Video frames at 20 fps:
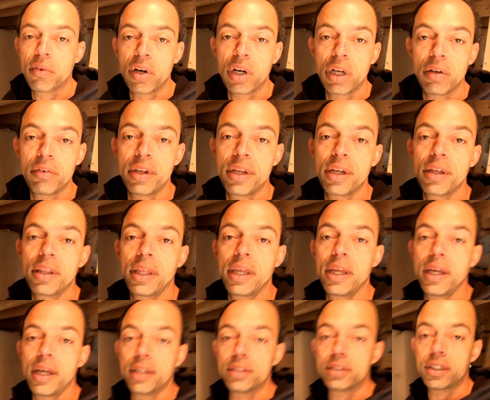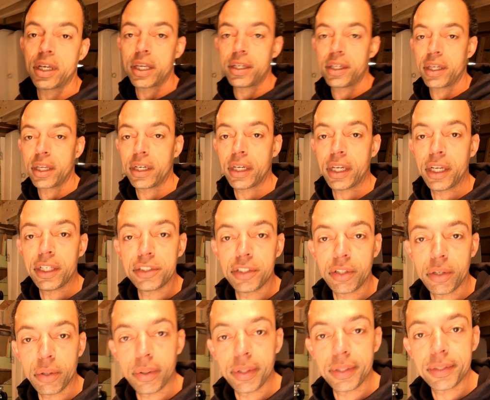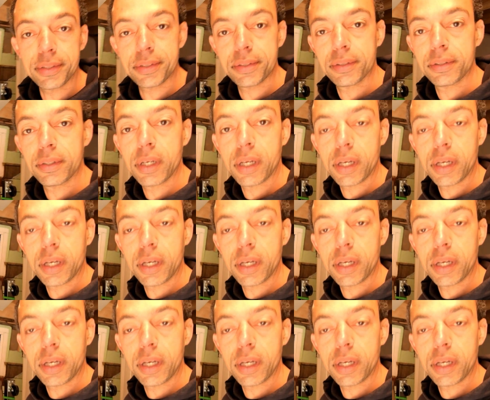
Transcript: I don't have any other hands, I had to get an engine hoist.